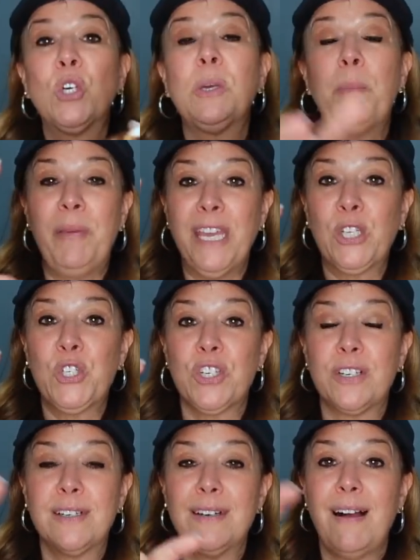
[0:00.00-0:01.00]
took a
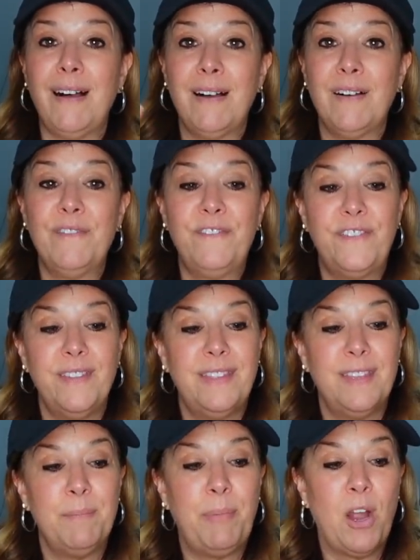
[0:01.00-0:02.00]
picture of
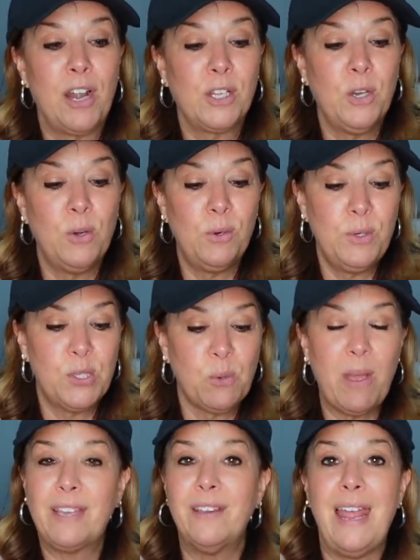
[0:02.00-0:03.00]
the barcode
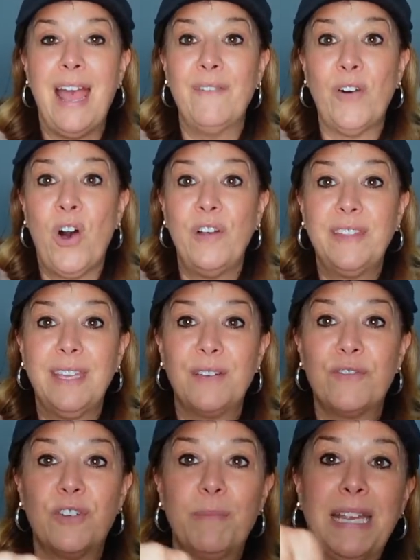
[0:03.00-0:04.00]
so I could have all the
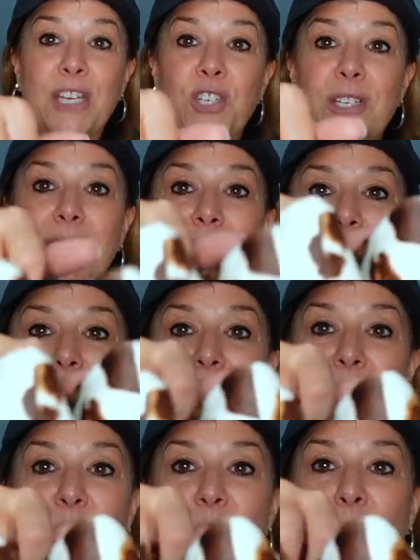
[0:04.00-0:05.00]
information. Aren't
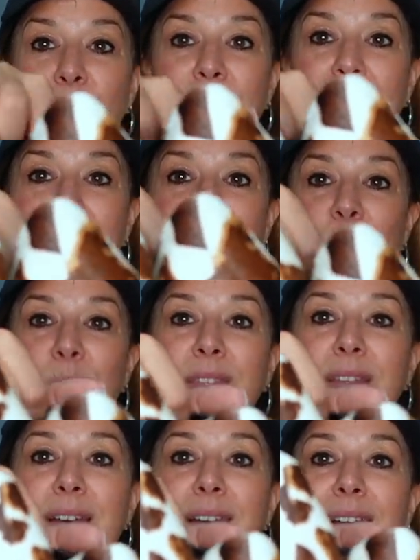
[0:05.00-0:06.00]
these so nice
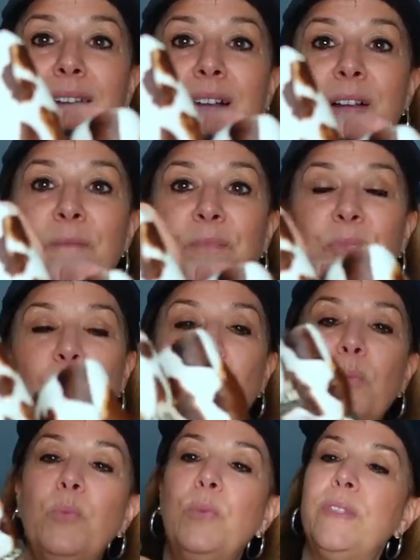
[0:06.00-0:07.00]
with the
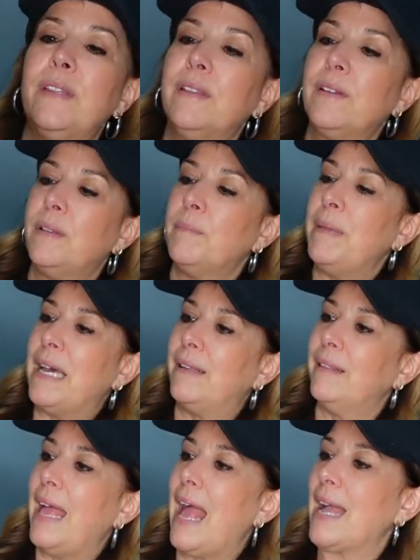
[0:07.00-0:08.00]
with the little
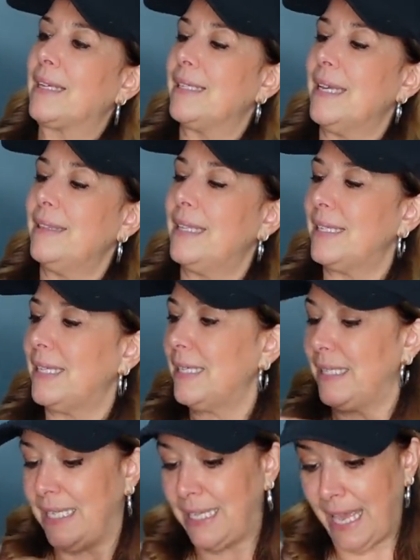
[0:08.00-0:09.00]
metal accent that
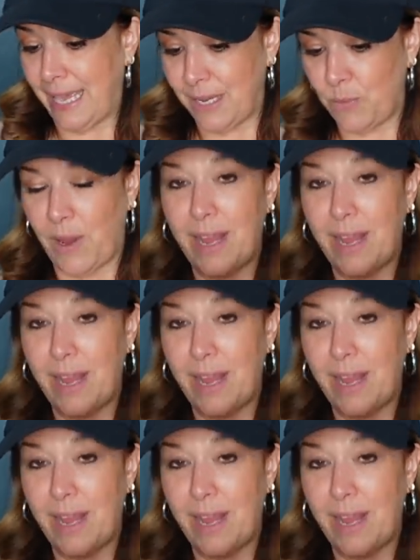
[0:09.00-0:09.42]
says D K N Y?